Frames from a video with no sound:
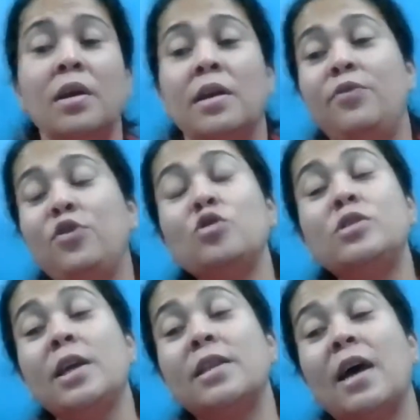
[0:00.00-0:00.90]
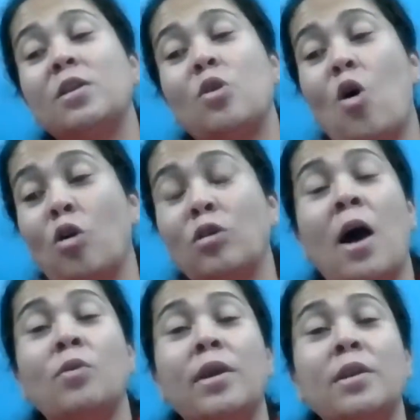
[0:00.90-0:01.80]
If you take that long,
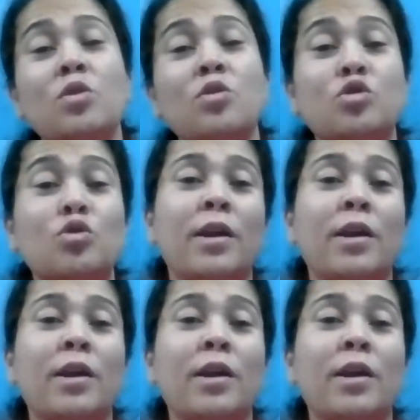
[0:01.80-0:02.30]
how can you do